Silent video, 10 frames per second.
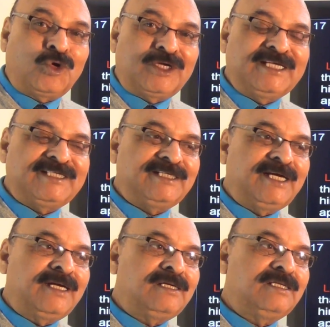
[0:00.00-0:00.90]
Otis
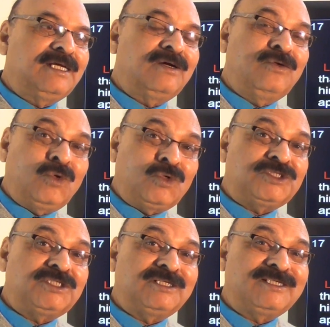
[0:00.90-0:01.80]
that the
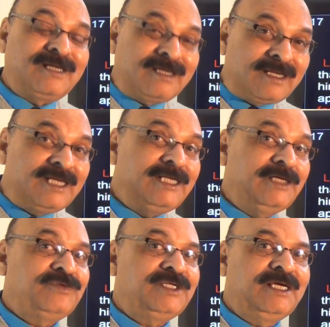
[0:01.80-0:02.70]
ghost certainly
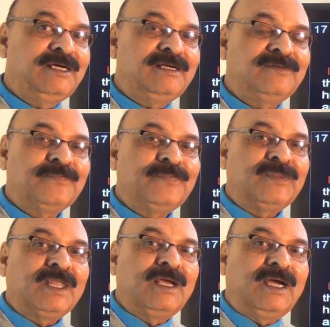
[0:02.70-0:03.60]
lived there,
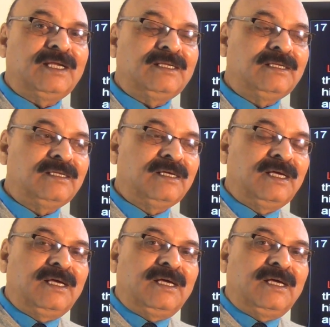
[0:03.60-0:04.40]
and